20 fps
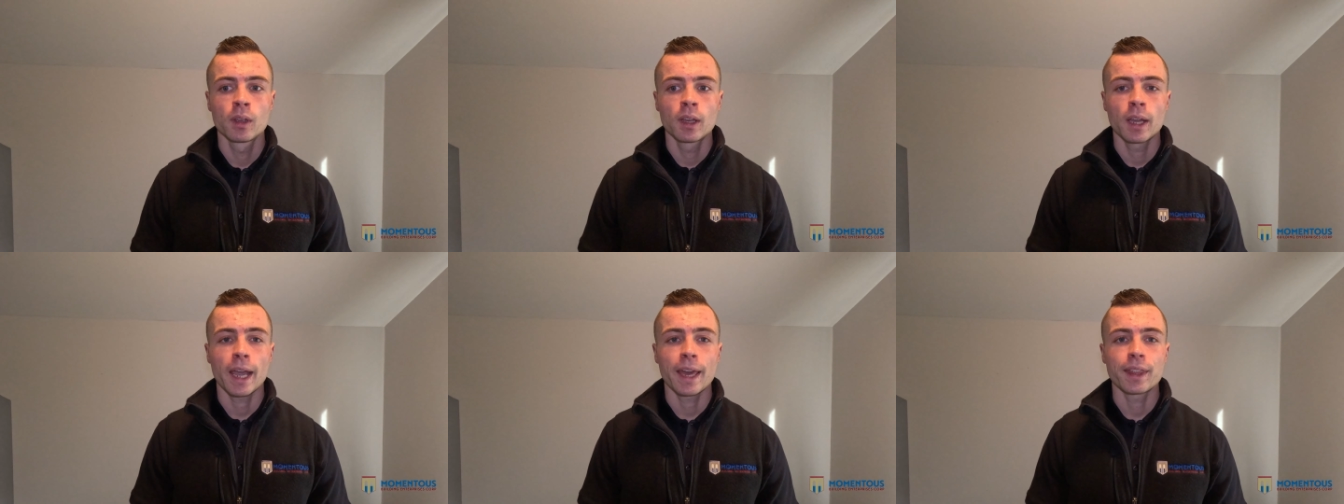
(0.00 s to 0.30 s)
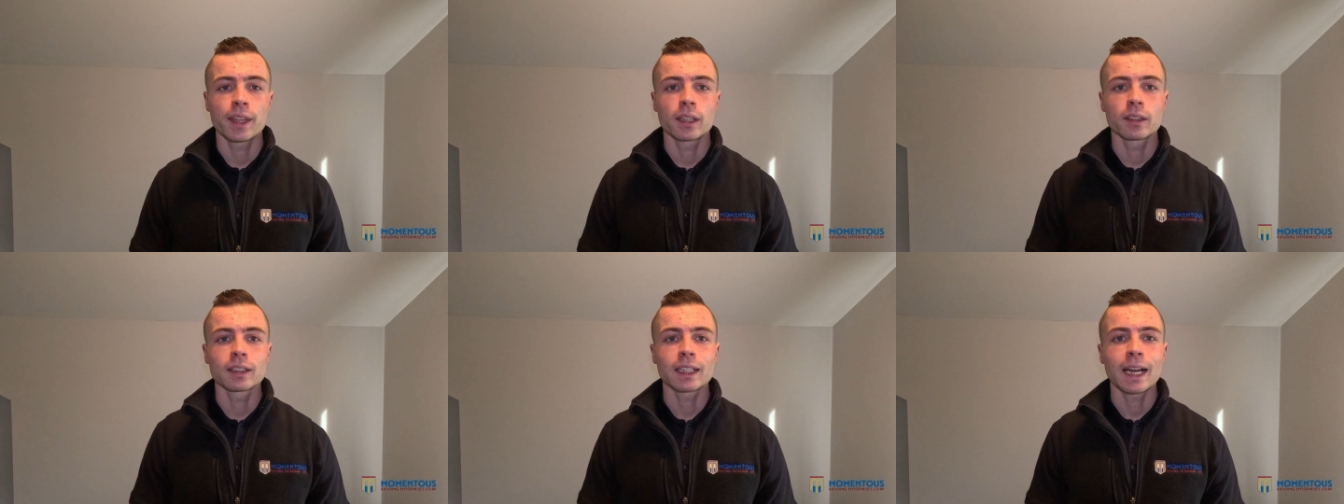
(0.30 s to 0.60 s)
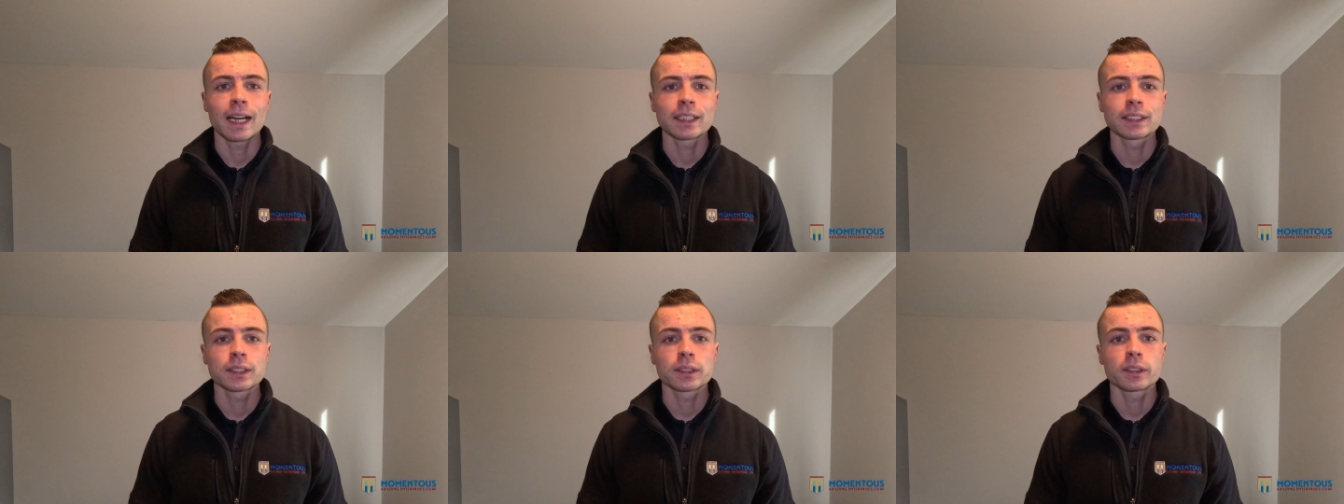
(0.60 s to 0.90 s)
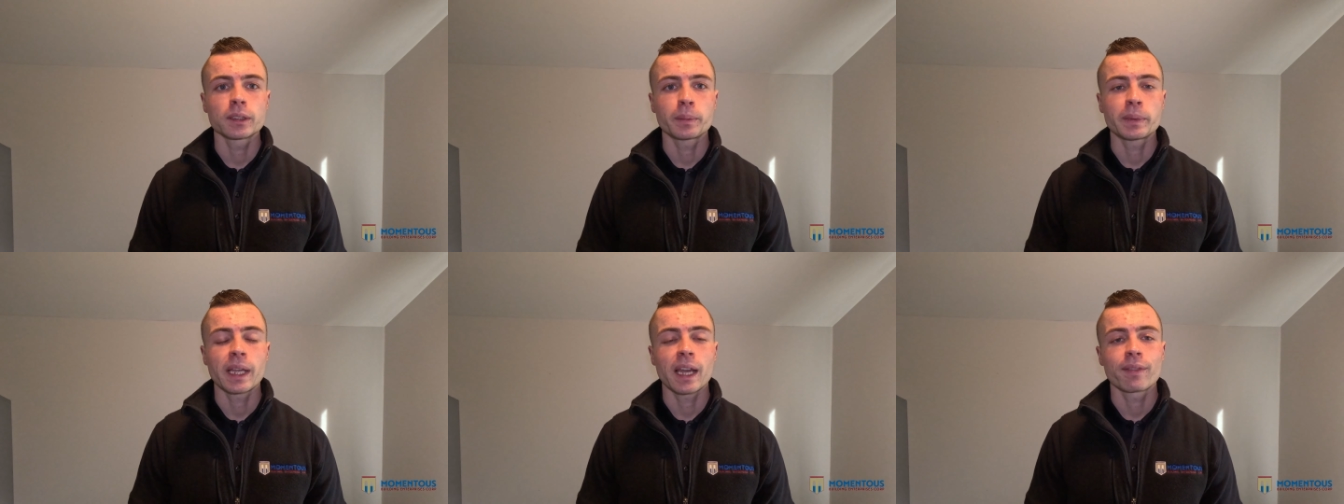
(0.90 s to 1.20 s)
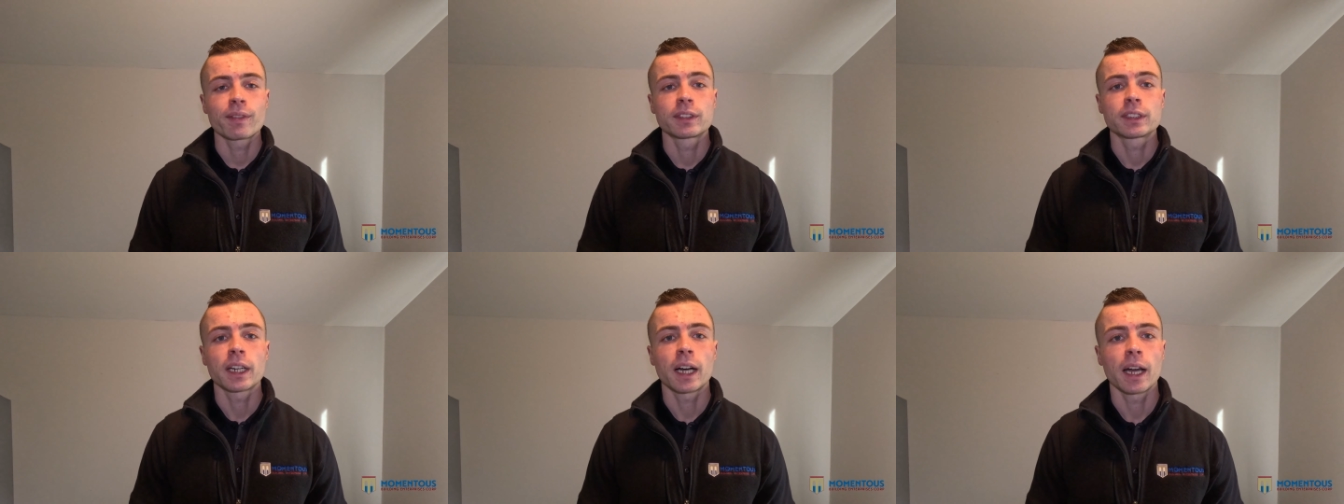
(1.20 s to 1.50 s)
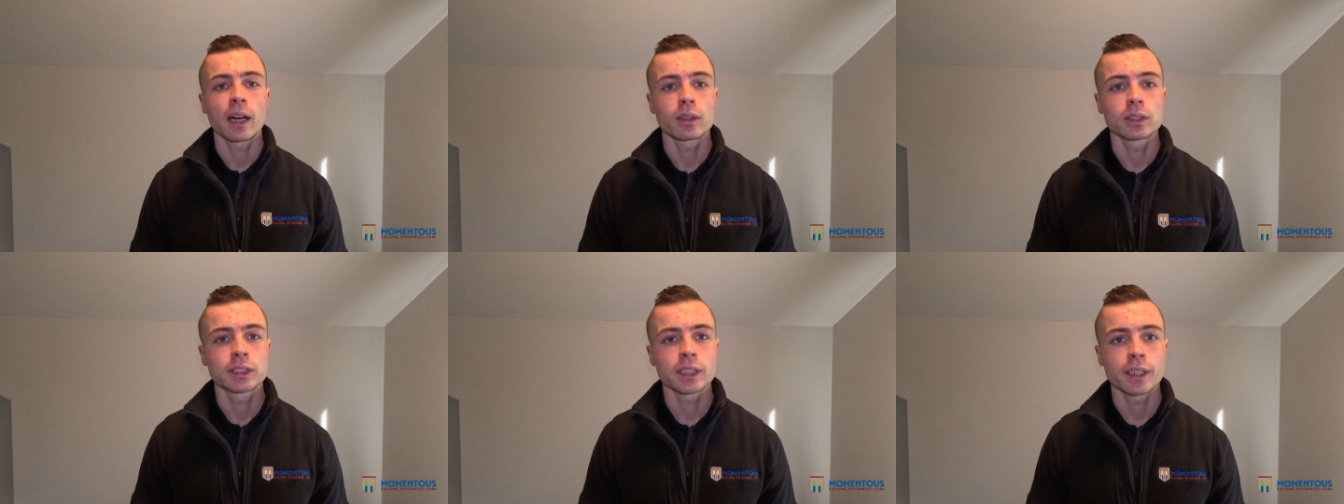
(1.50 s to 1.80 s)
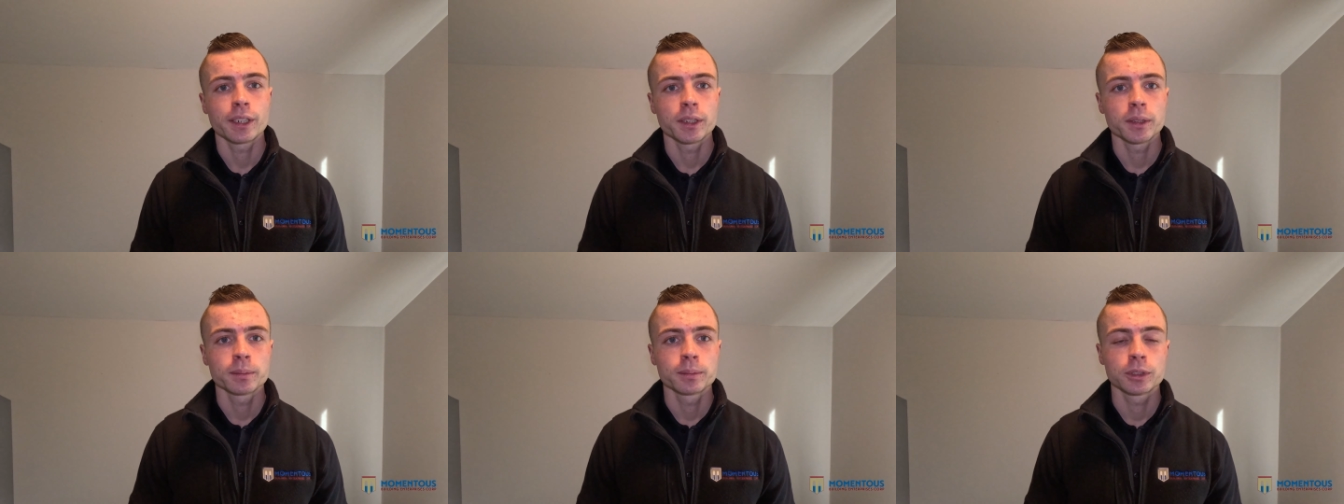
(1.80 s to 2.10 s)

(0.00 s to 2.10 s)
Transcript: And then lastly, we have the tile setter.